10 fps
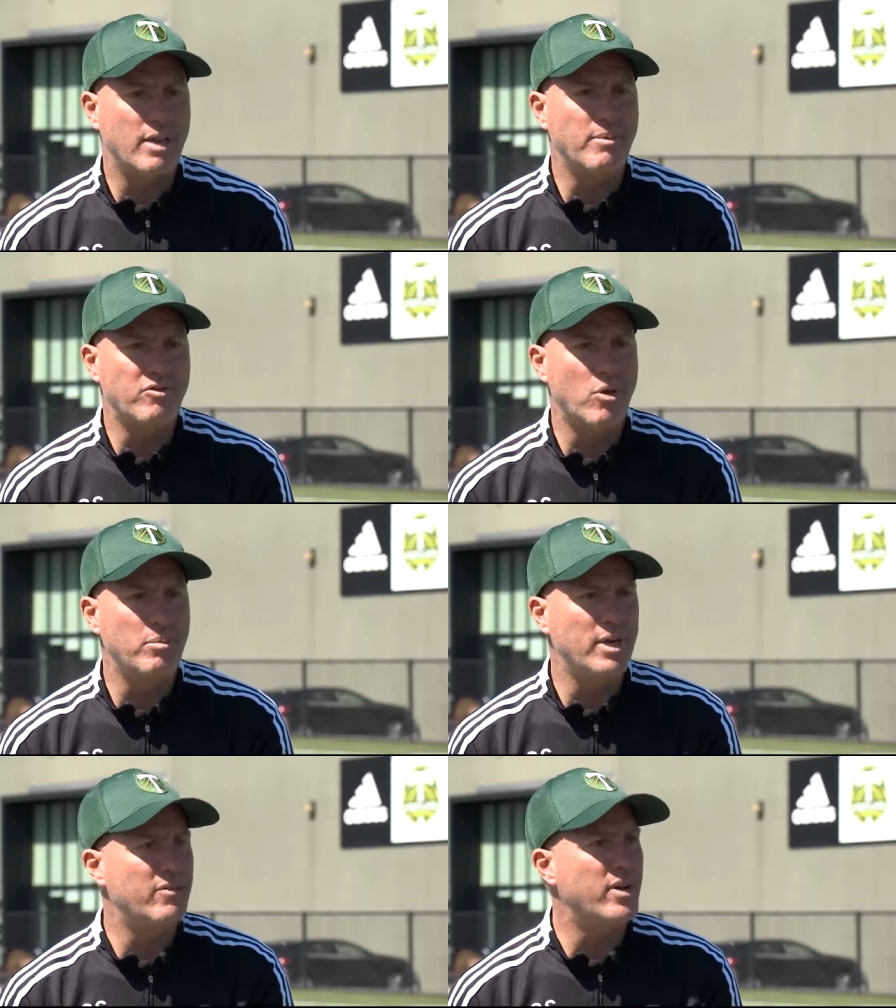I, am a firm
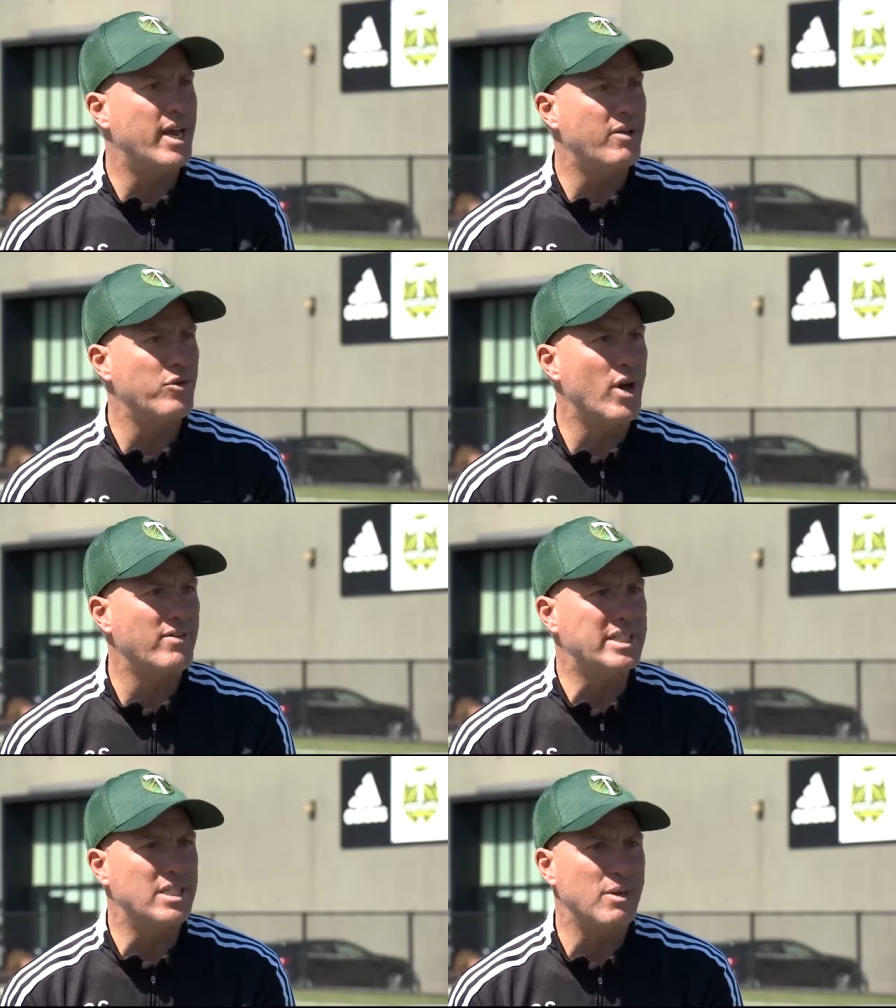believer that if you
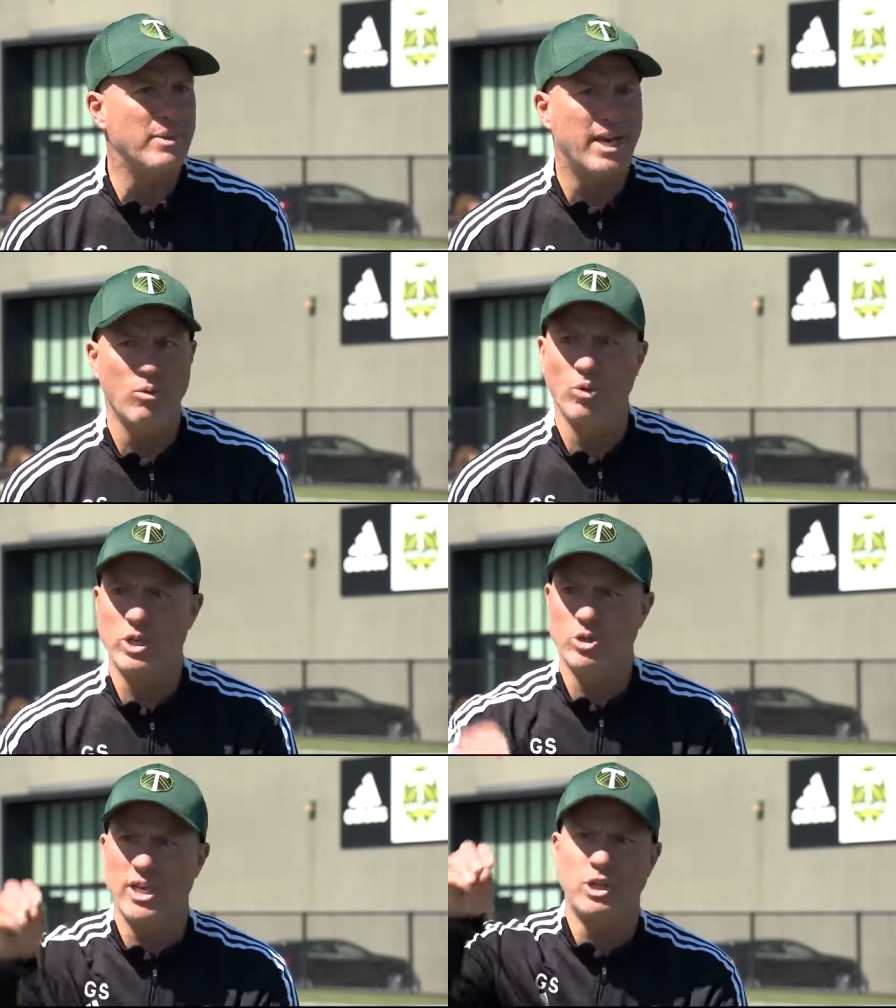have a team that in
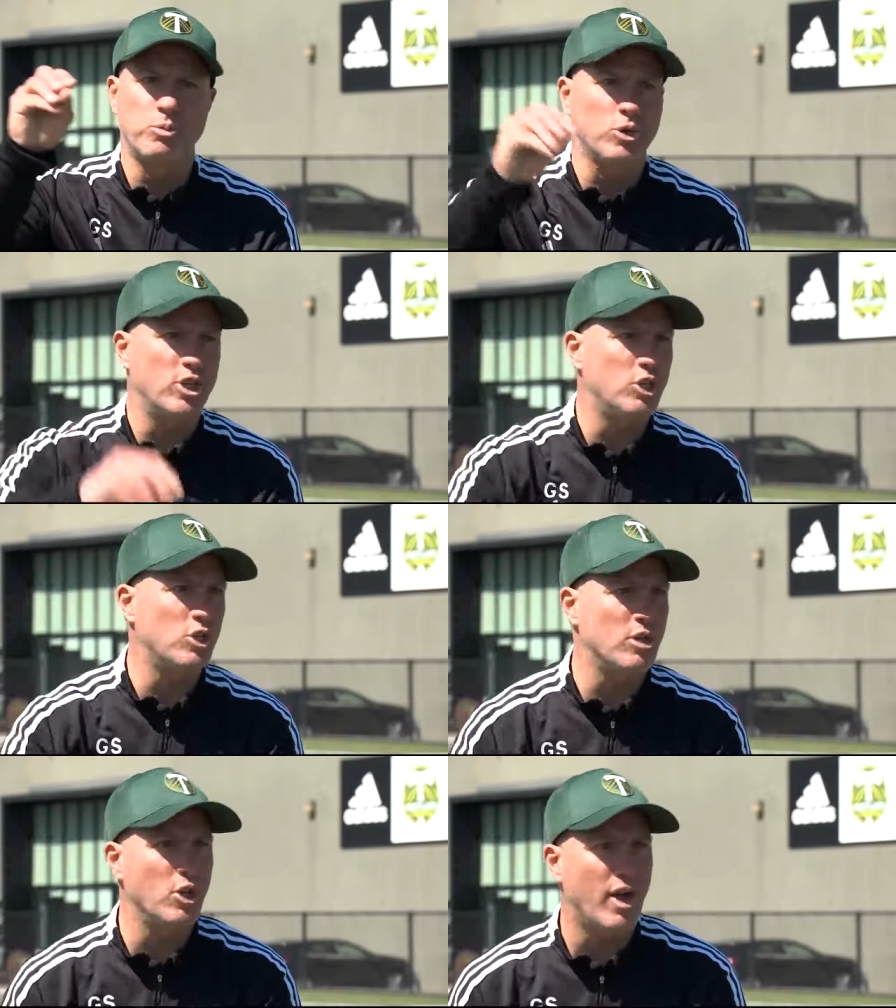which each
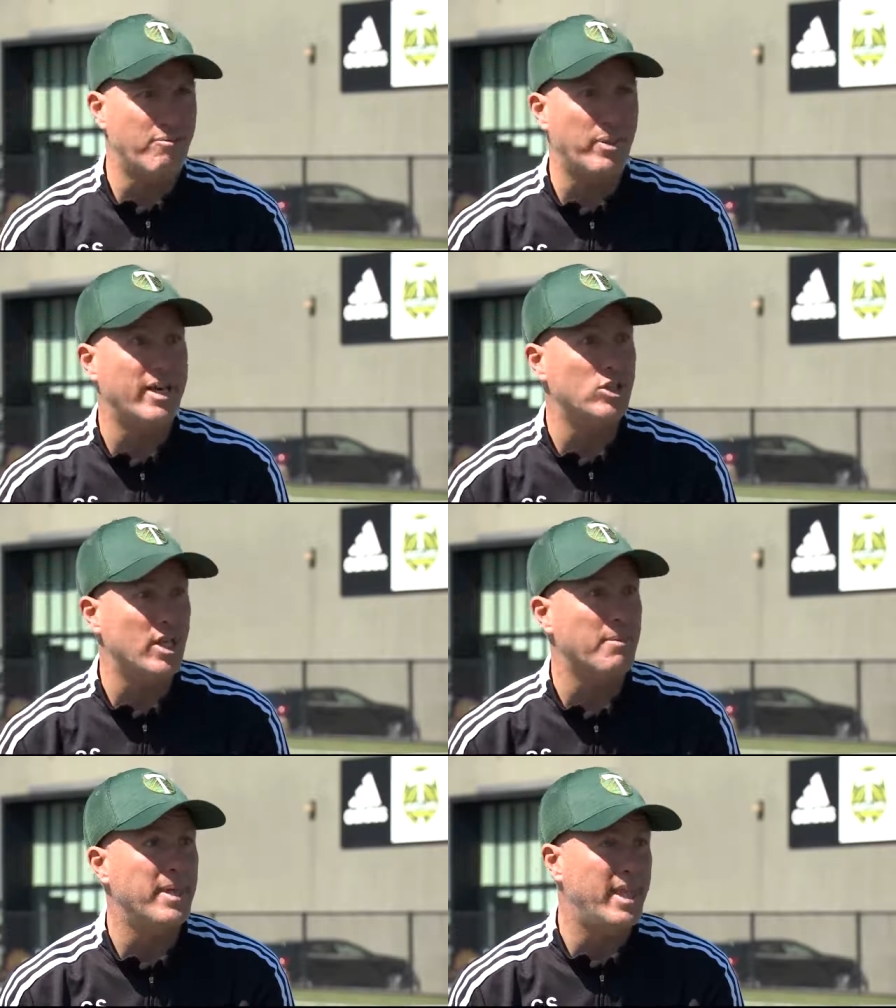position you have players
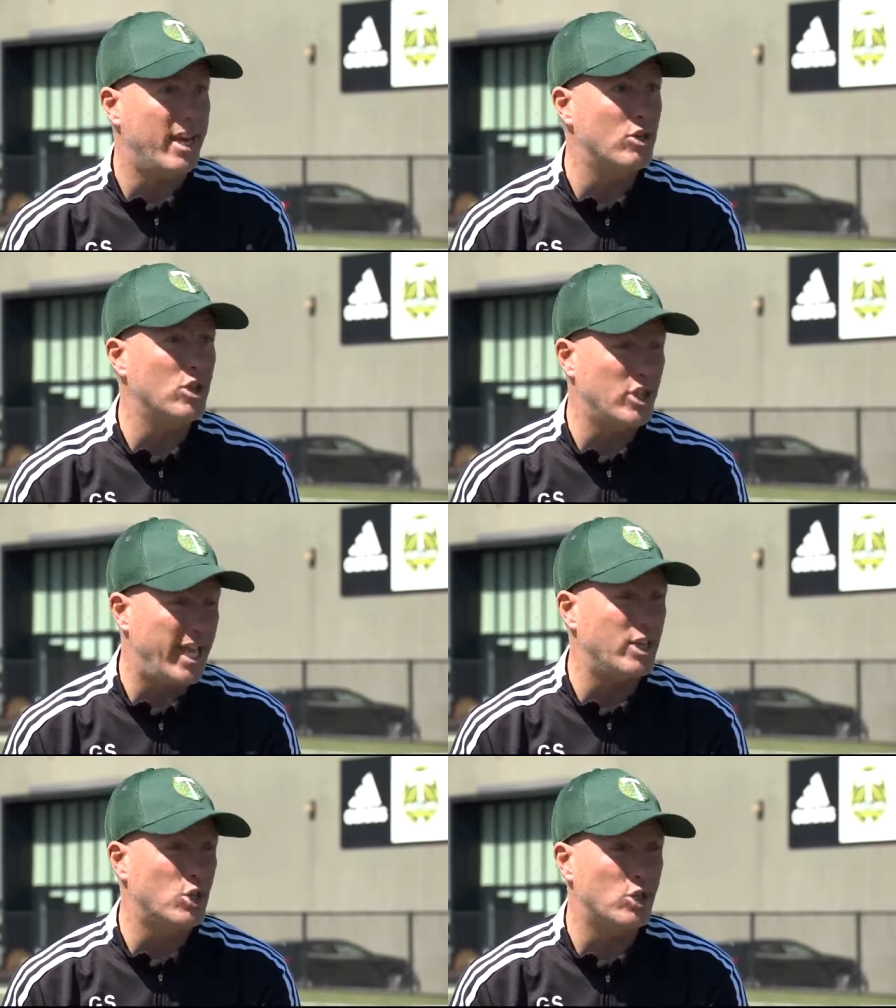that can be
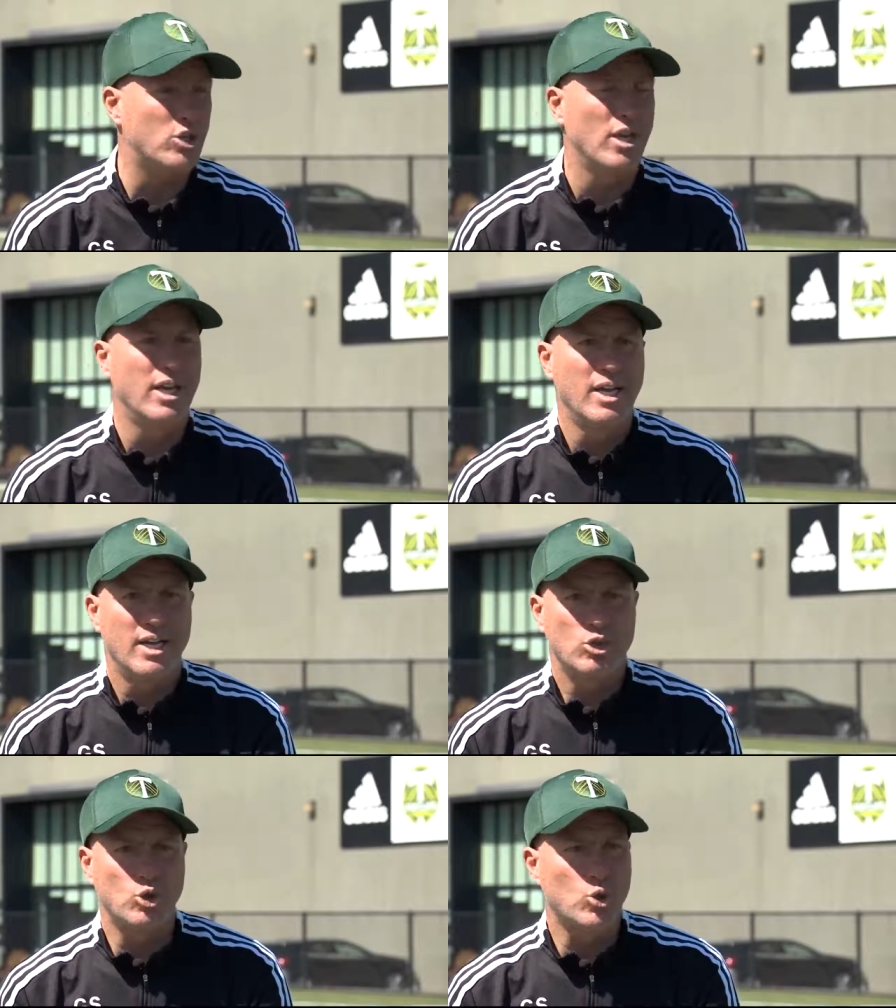dangerous
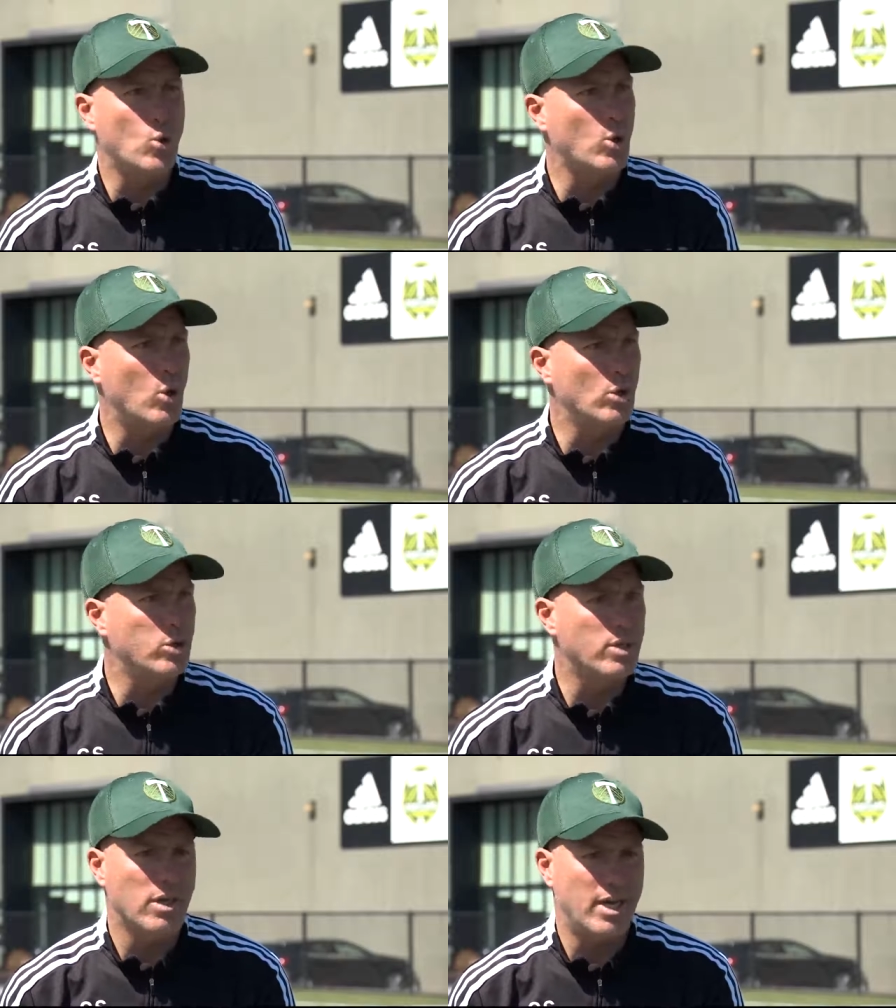to score
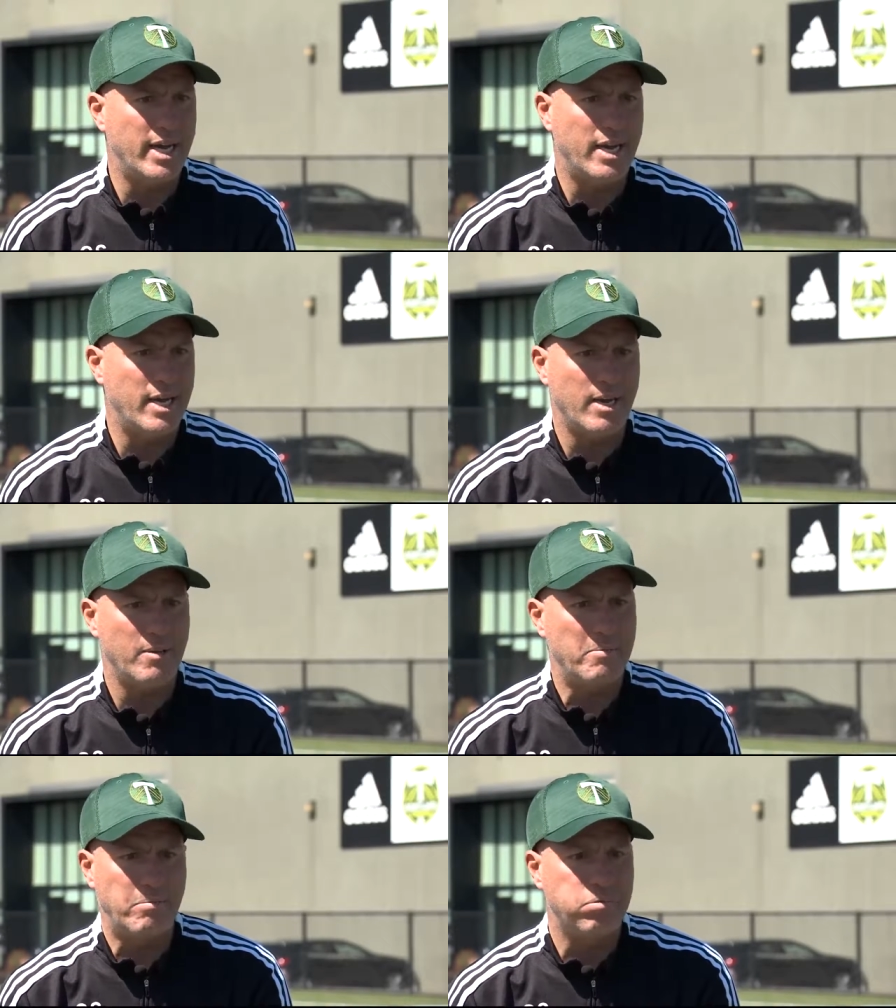goals, uh,